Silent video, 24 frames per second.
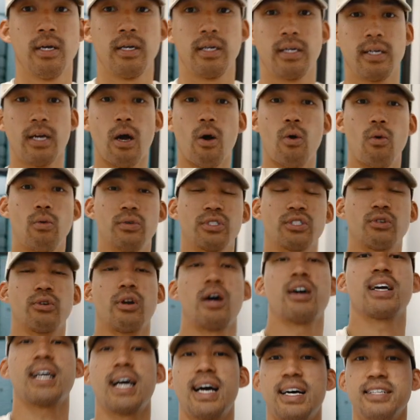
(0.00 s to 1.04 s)
Yo, what's going
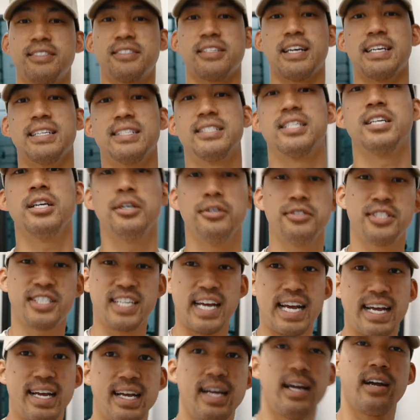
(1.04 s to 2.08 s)
on guys?
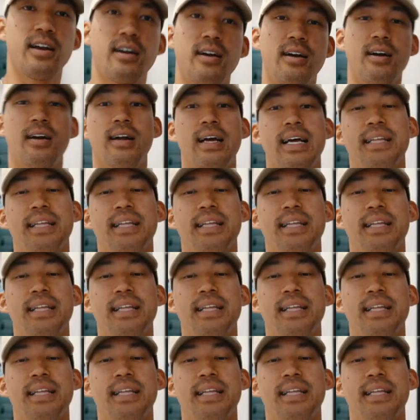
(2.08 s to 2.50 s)
Tuesday here